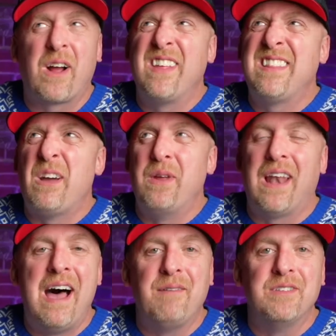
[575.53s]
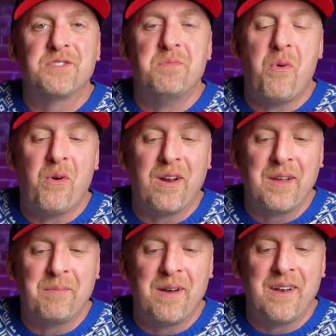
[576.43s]
I think that went live this
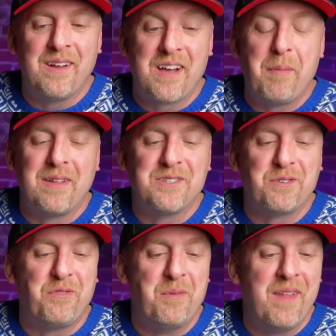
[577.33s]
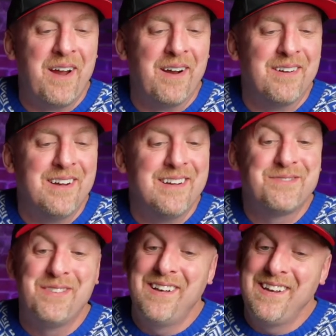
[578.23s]
morning, but a couple of these are from there. That's
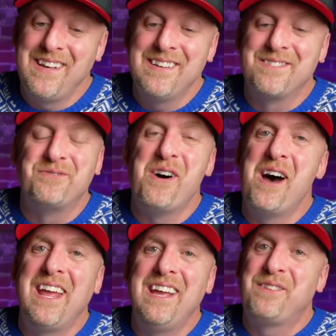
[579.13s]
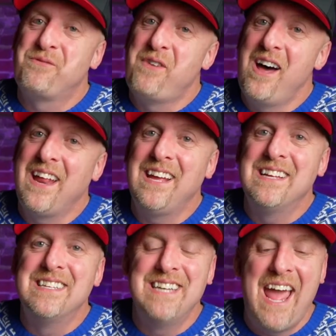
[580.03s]
funny. It's funny. It's funny.
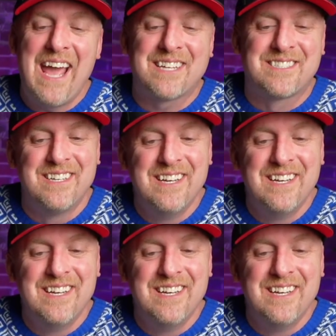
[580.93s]
Next.